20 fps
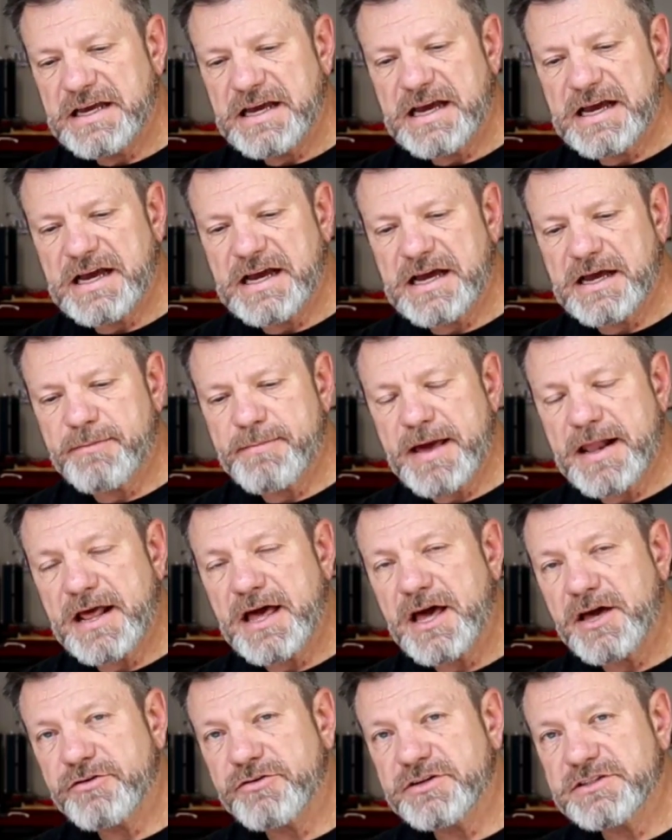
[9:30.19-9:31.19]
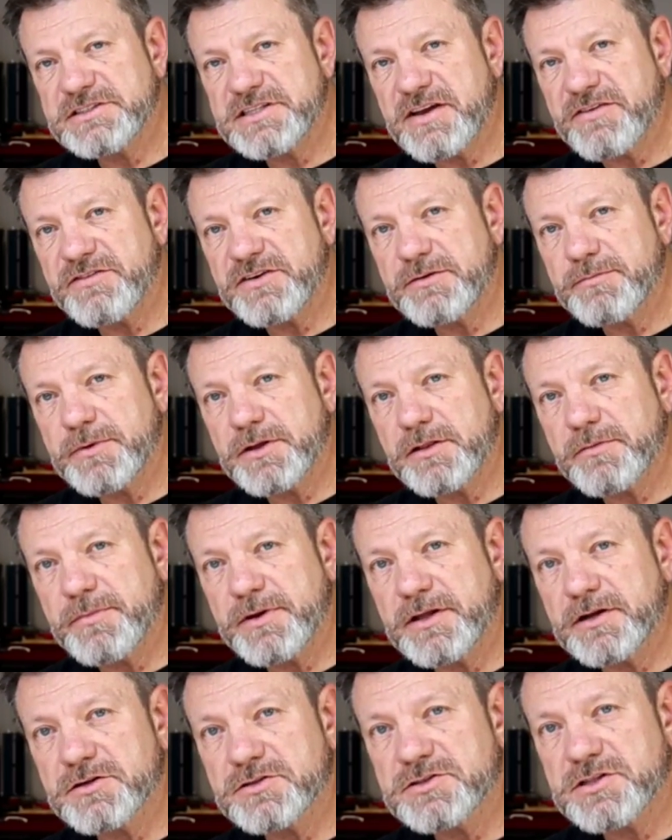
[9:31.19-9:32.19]
about 170
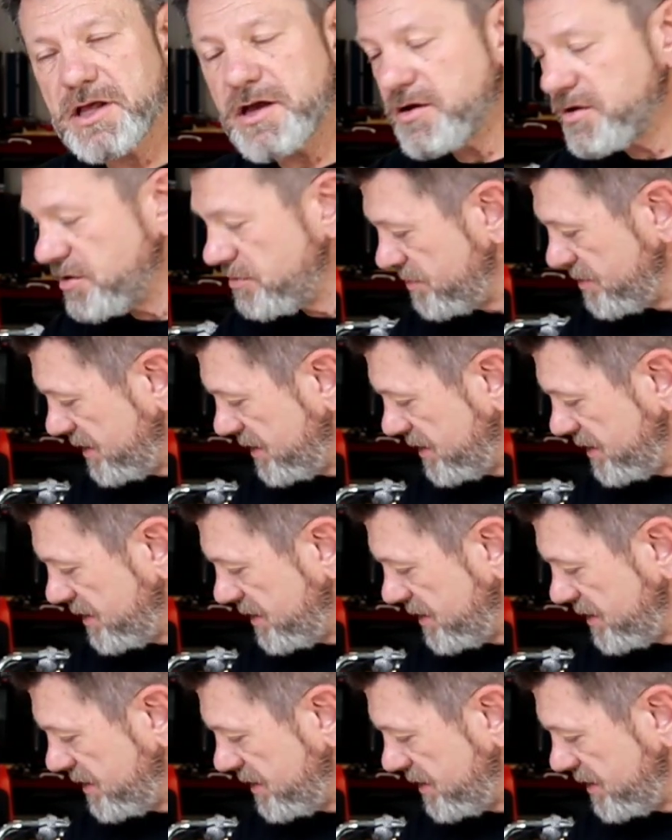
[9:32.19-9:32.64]
millimeters long,